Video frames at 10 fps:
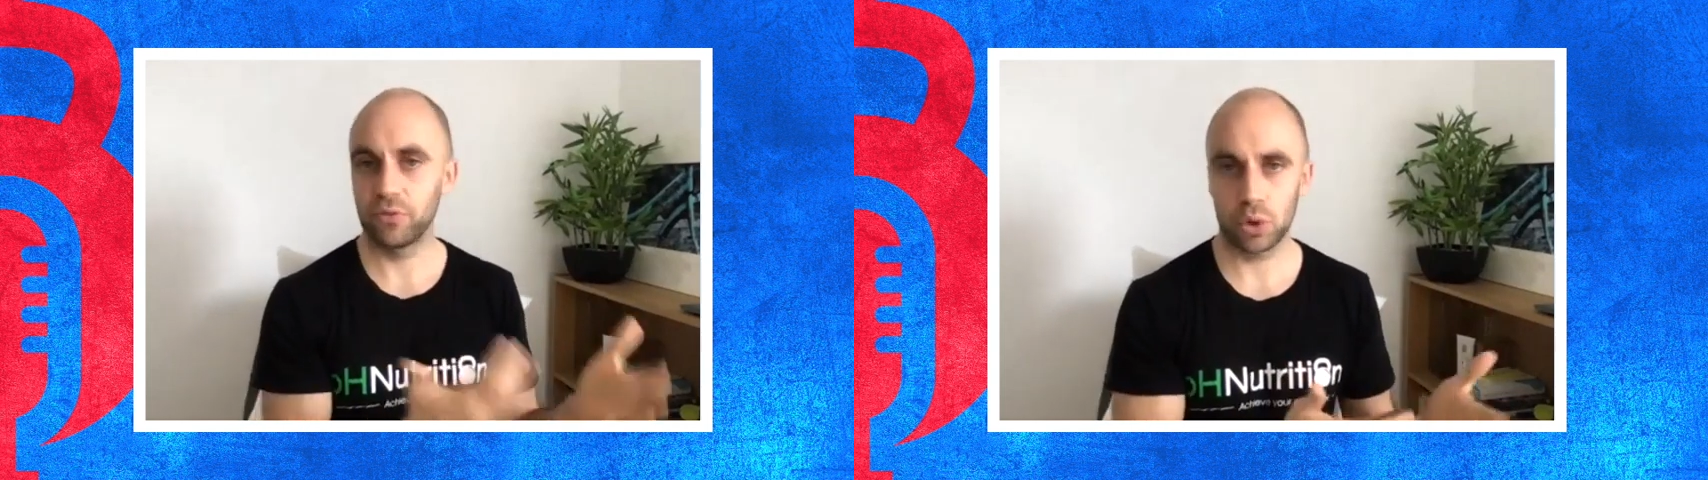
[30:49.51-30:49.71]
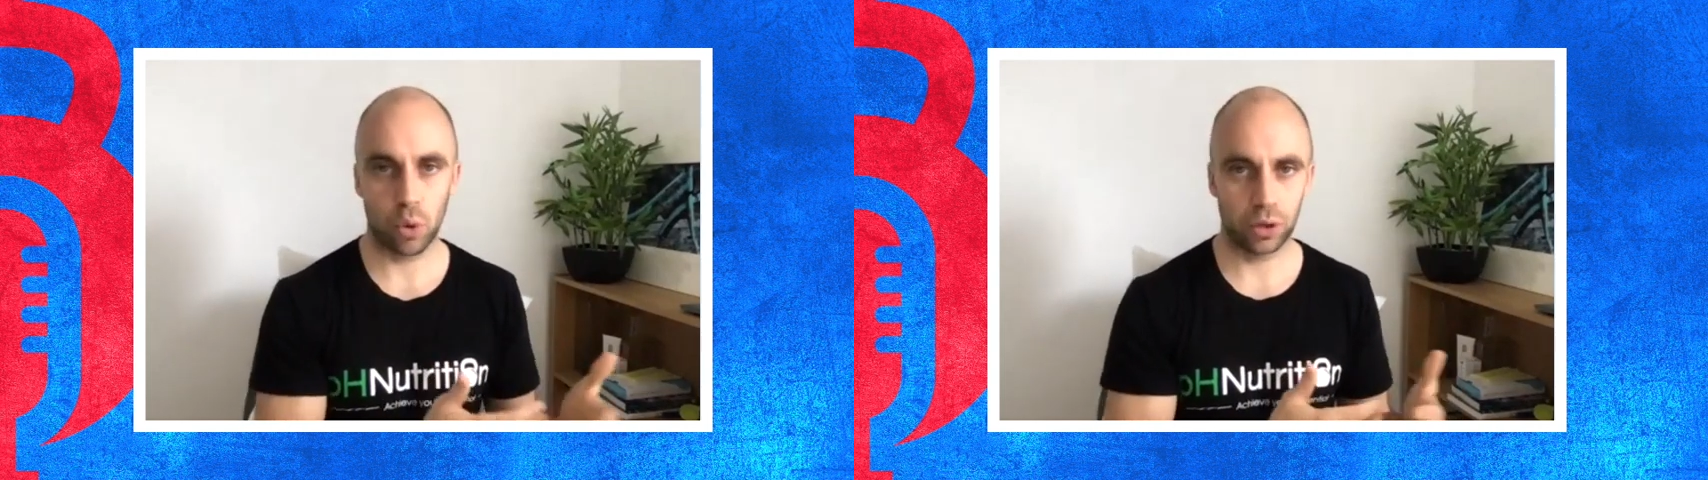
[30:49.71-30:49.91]

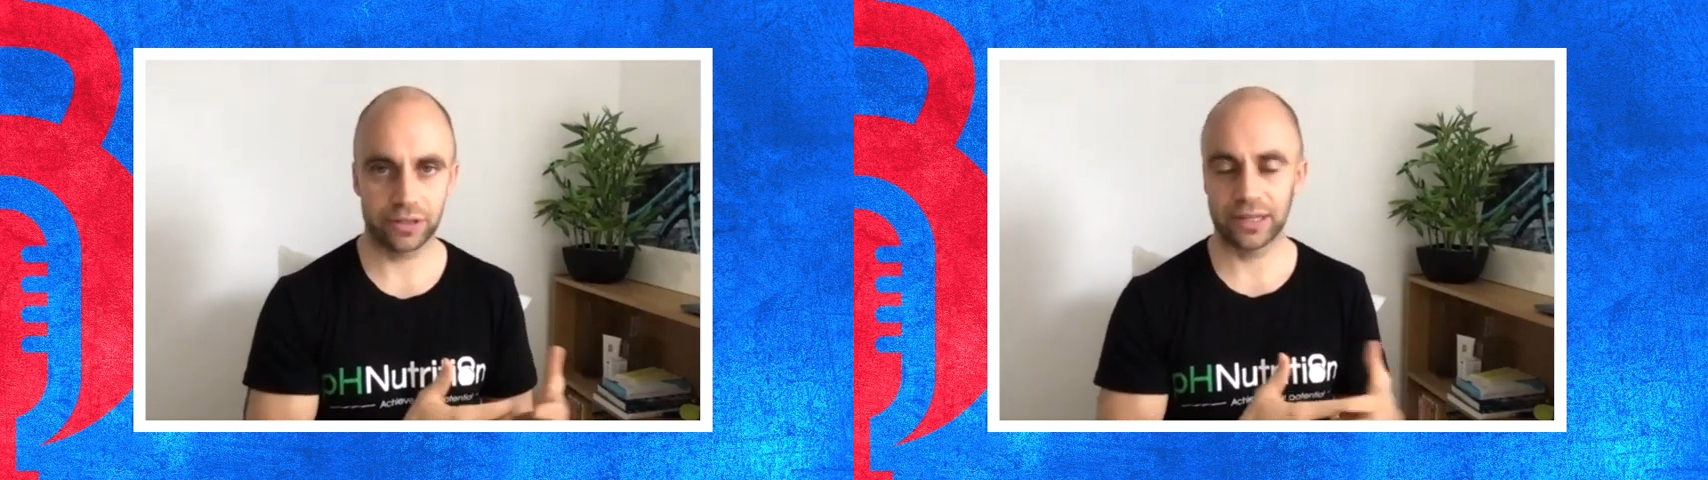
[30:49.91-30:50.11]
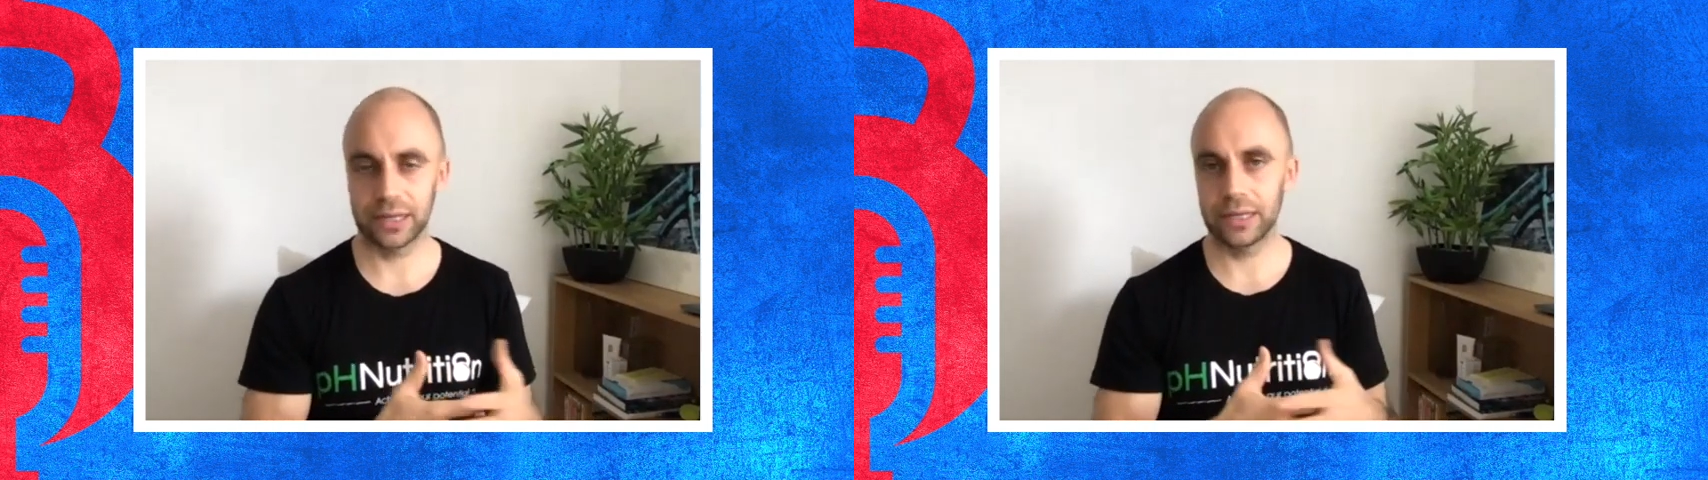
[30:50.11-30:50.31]

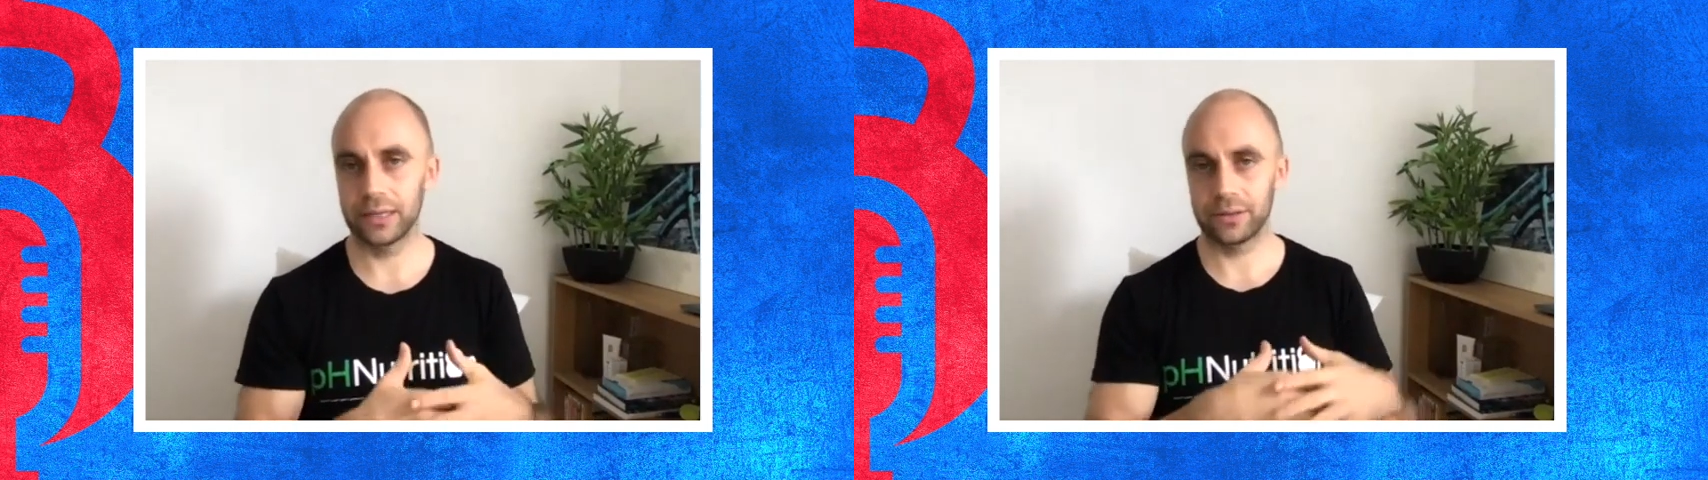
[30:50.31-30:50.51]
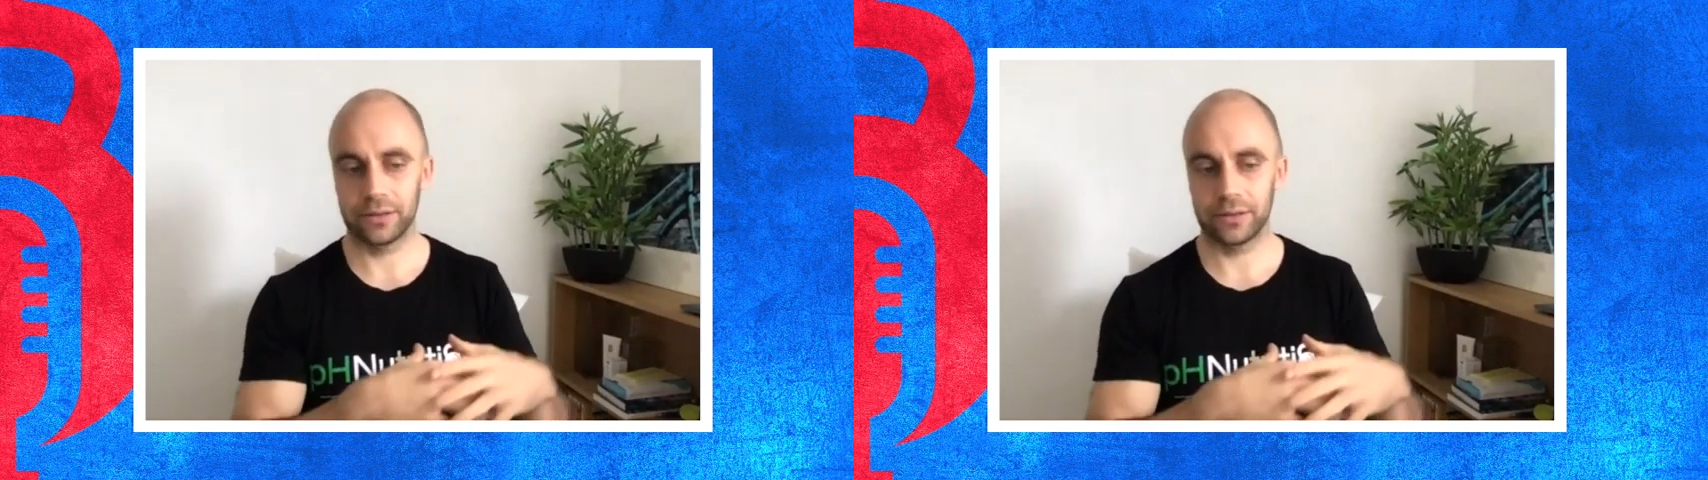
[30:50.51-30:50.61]
quality and,